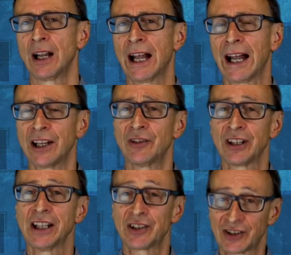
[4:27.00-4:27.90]
and
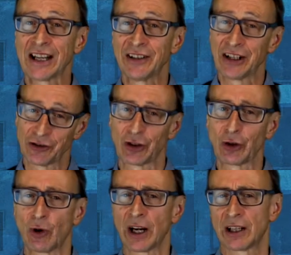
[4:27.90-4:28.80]
indeed sending it to the
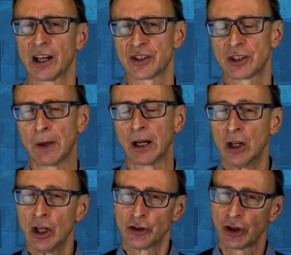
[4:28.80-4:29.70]
right customer.
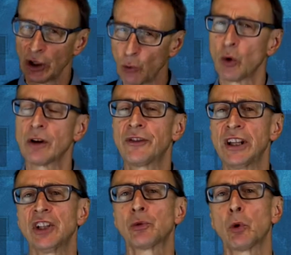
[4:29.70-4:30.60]
So all of
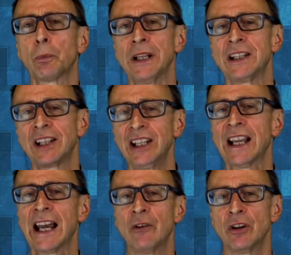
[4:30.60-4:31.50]
these will be key
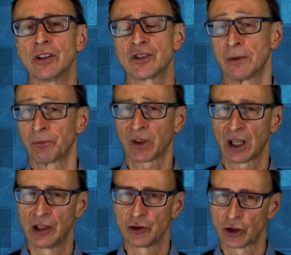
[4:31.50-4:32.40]
areas
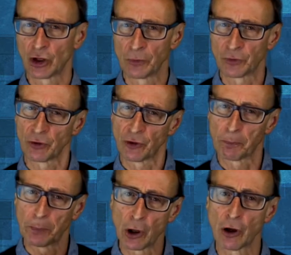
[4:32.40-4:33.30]
in terms of the
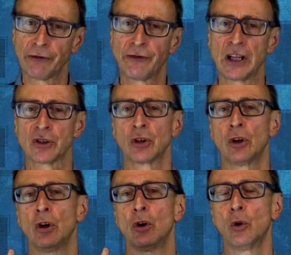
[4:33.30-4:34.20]
perfect
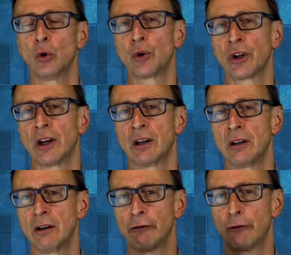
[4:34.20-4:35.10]
order
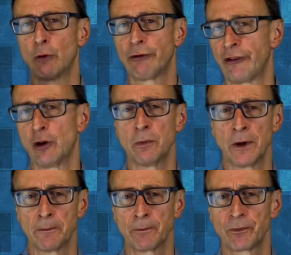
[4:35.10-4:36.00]
fulfillment.